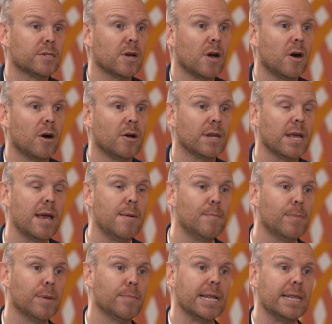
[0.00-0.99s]
can't
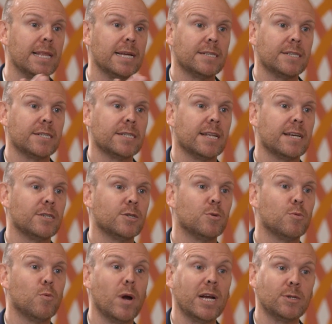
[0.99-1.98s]
implement
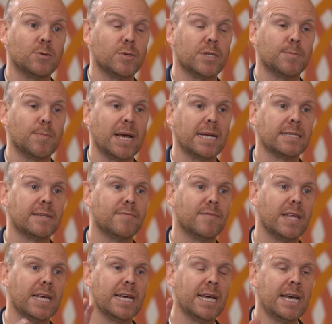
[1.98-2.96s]
legislation
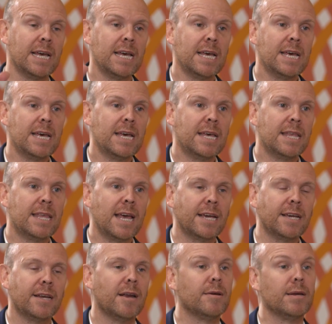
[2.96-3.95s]
retrospectively. They
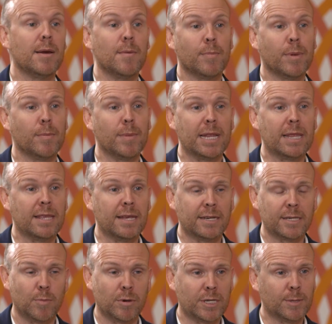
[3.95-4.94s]
can only implement
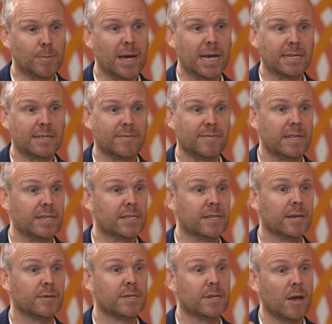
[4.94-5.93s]
things prospectively.
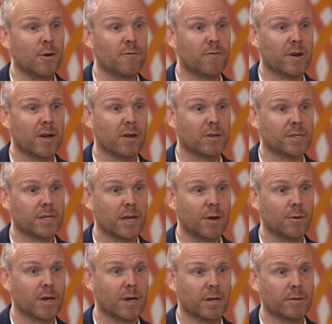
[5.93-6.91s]
So far, so
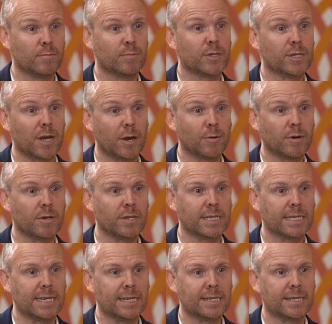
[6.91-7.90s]
good, so
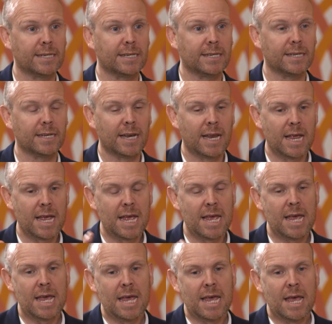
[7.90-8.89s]
consistent.
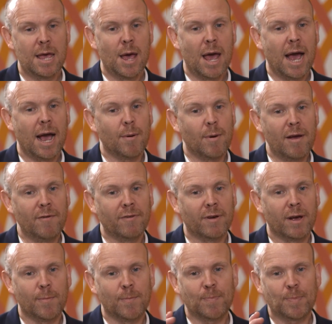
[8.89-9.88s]

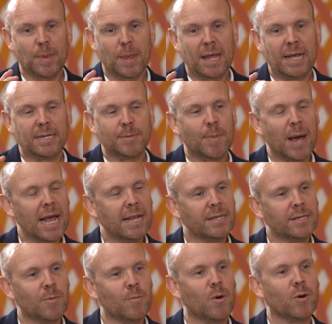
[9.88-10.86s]
However, it
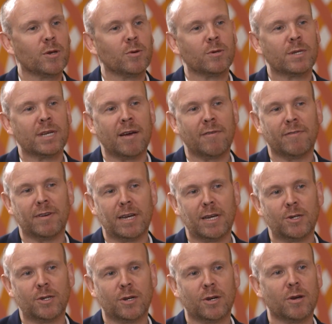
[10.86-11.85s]
depends on what your
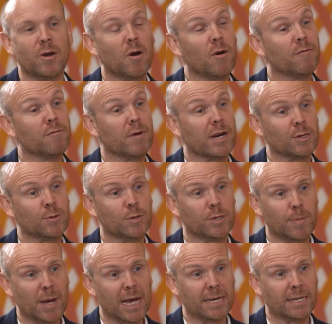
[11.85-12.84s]
definition of
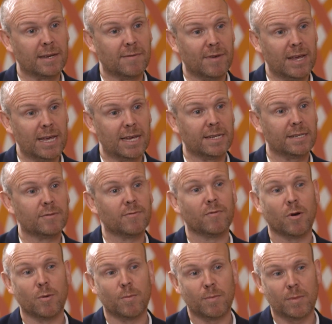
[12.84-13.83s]
retrospective is
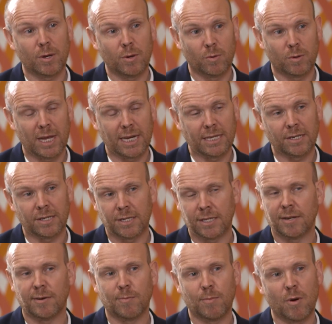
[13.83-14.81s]
from your
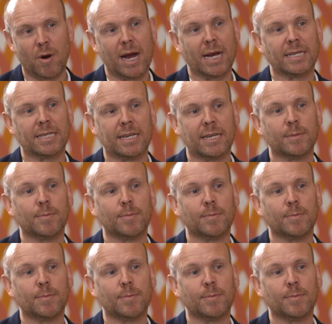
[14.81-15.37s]
legislative practice.